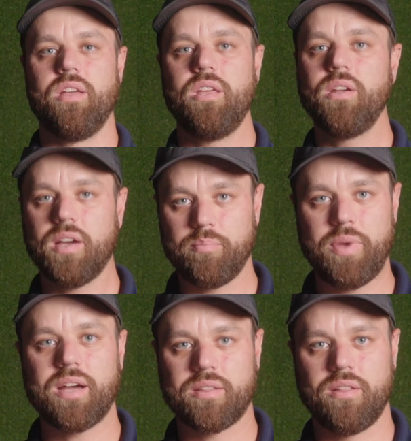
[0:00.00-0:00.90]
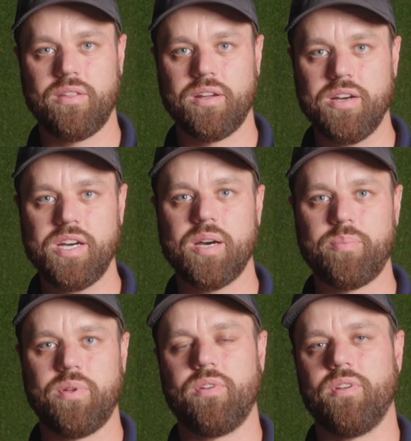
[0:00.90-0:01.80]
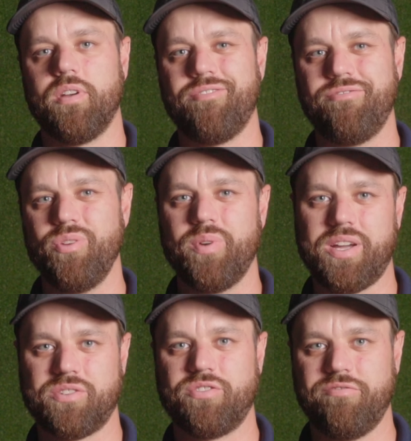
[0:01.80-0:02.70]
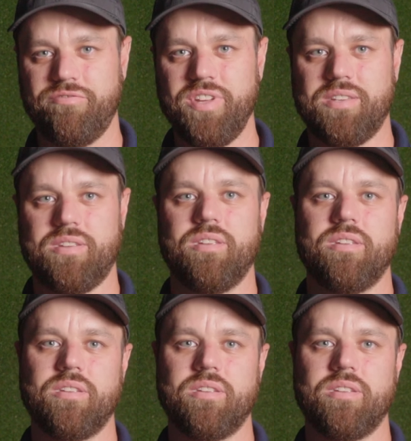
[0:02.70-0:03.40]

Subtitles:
you got to back that thing up a few extra feet.